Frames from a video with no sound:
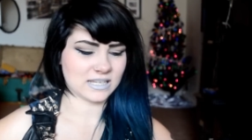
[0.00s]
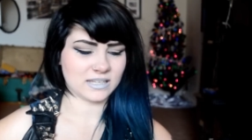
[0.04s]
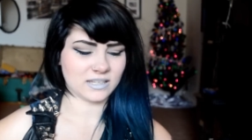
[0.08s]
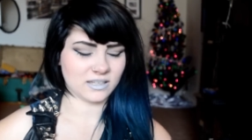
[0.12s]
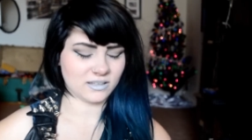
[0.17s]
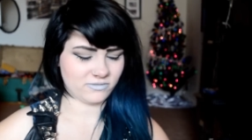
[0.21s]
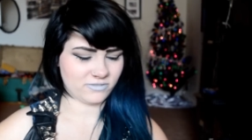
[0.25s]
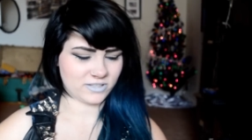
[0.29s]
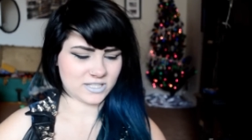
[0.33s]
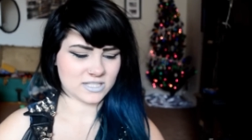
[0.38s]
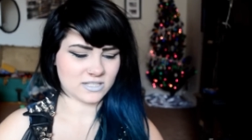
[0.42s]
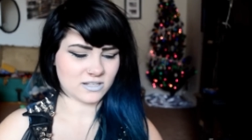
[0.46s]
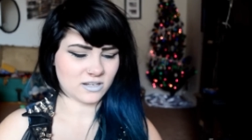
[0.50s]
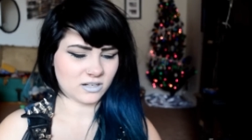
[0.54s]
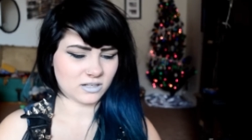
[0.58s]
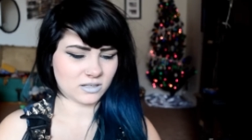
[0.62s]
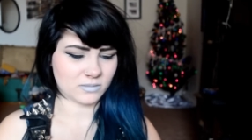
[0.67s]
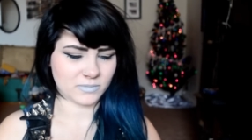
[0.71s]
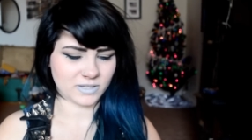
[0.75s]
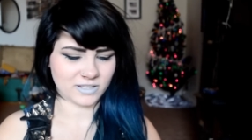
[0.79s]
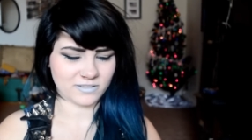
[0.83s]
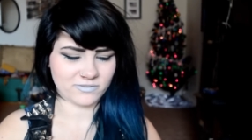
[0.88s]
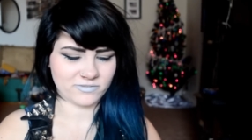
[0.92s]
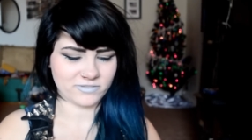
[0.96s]
If it's not on
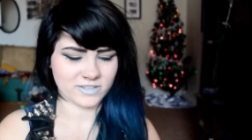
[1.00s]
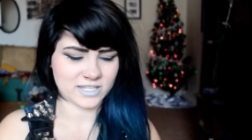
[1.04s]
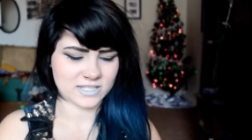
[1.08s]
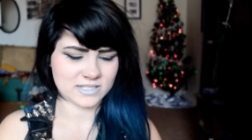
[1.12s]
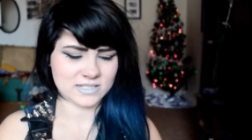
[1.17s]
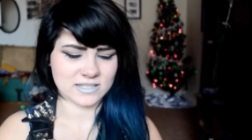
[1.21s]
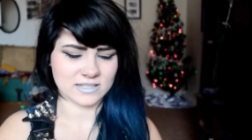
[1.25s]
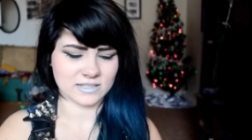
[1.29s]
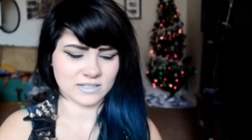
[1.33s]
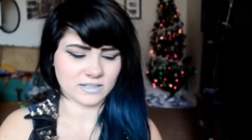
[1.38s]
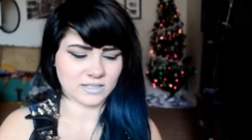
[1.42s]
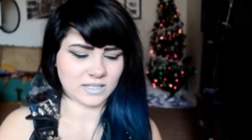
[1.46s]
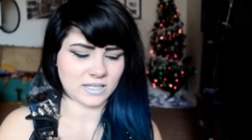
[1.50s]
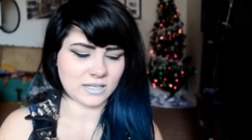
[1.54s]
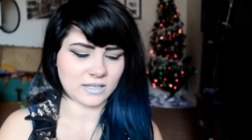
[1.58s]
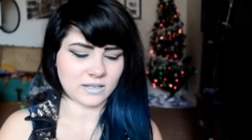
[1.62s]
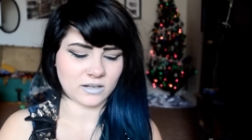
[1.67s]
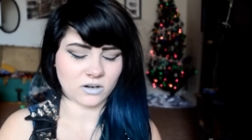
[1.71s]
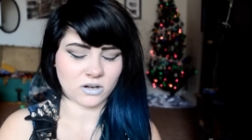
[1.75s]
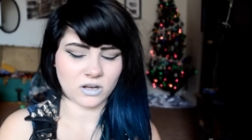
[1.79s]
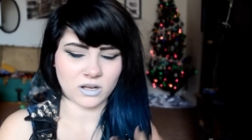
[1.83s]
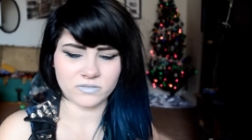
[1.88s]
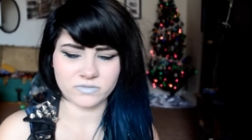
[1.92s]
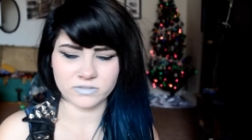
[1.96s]
my face, then get it
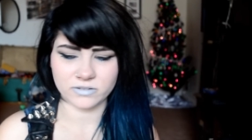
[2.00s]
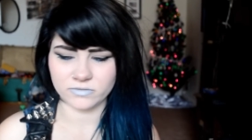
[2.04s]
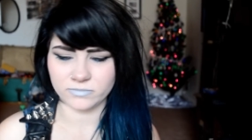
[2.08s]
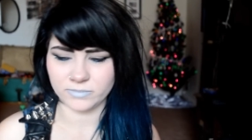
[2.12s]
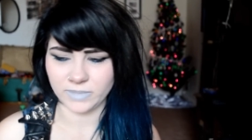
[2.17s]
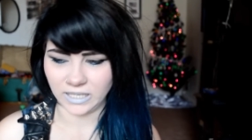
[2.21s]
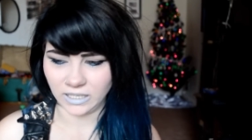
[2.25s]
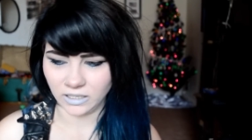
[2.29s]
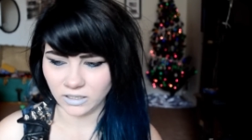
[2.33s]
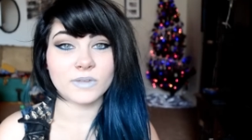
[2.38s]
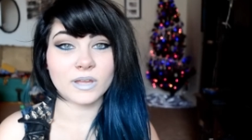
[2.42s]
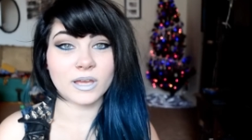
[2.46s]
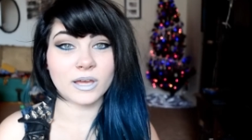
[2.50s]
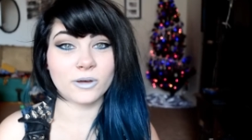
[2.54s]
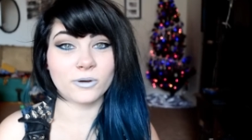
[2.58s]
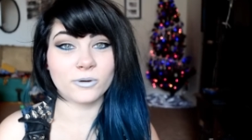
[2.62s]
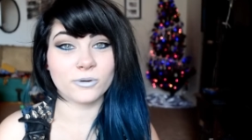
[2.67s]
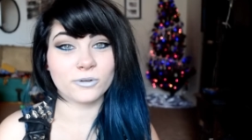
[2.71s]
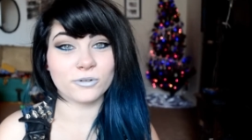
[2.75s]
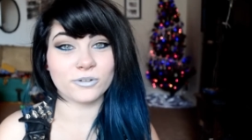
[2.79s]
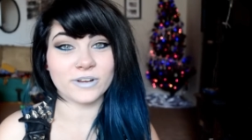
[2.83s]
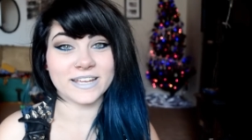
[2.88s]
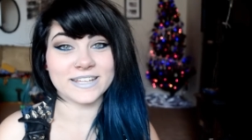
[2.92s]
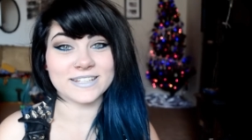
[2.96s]
off of me. Oh
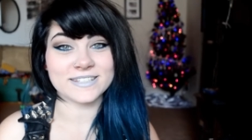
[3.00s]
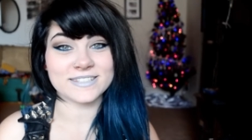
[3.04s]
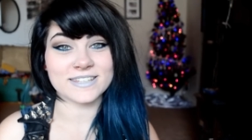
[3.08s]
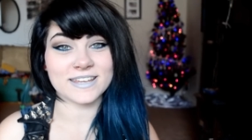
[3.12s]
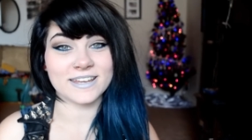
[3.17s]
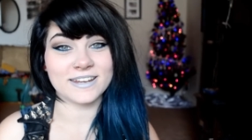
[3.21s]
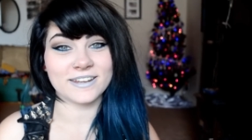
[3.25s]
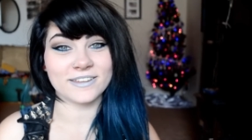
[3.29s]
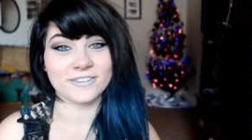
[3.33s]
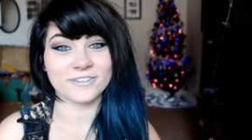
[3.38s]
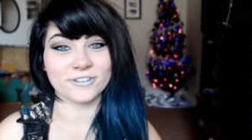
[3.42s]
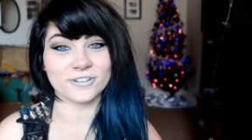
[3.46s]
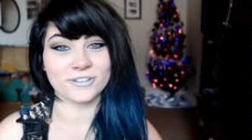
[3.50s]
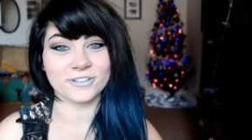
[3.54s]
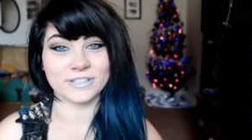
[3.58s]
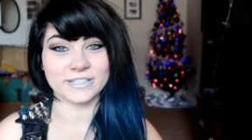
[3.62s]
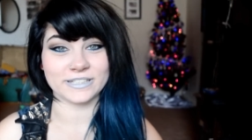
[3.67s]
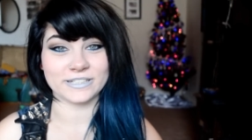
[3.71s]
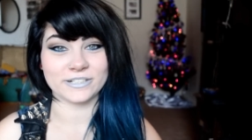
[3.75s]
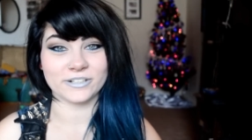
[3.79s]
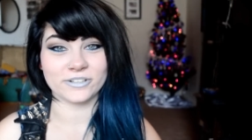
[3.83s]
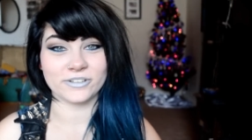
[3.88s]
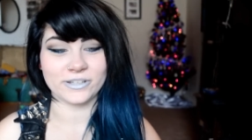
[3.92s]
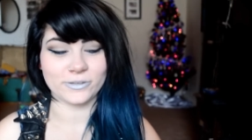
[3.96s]
great, another
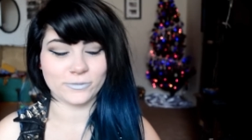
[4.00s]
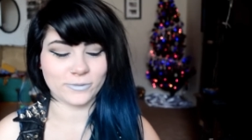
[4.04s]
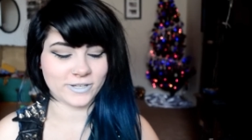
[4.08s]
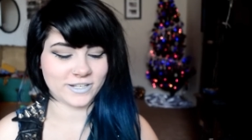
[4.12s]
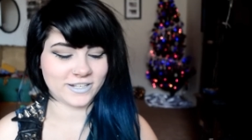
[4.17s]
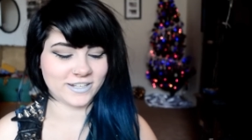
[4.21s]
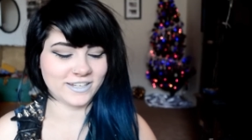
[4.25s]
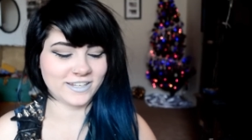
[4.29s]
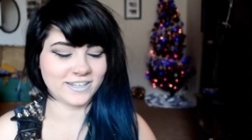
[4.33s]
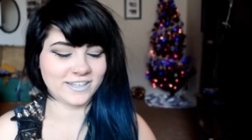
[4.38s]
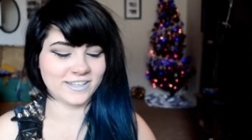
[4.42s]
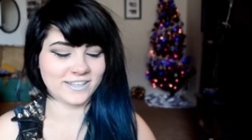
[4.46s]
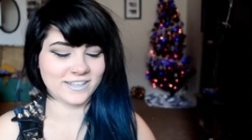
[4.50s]
glittery one.